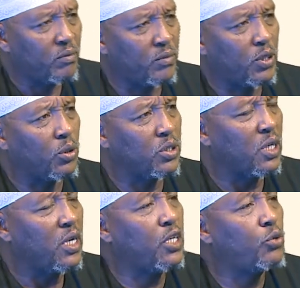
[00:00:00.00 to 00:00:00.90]
Because
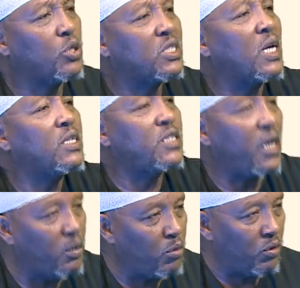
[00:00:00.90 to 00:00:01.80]
it was
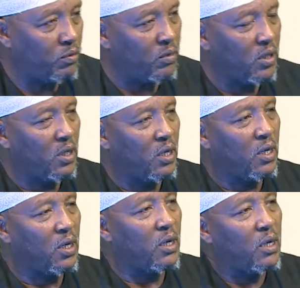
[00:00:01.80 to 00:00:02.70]
terrible.
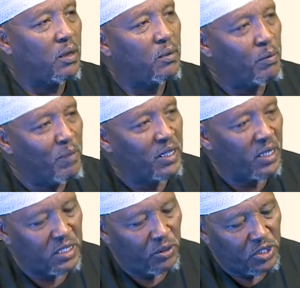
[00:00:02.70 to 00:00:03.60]
The
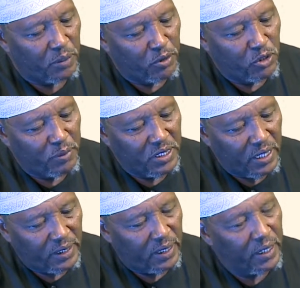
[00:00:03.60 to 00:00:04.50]
madrasa was supposed to be
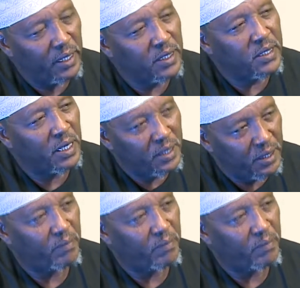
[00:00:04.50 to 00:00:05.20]
Saturday and Sunday.